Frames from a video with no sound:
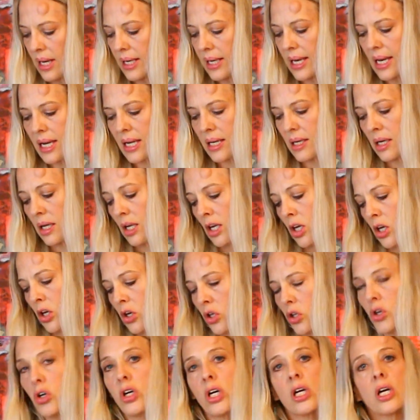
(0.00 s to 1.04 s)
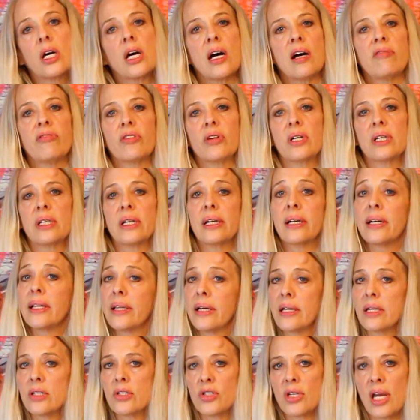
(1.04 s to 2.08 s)
again, you could cover it in
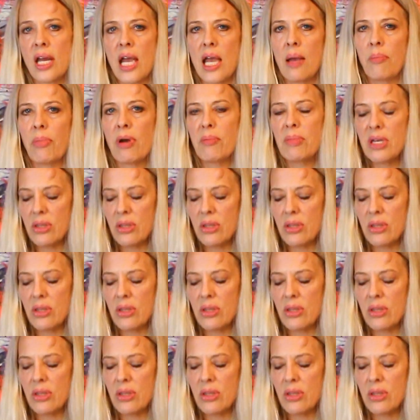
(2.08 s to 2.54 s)
clear tape.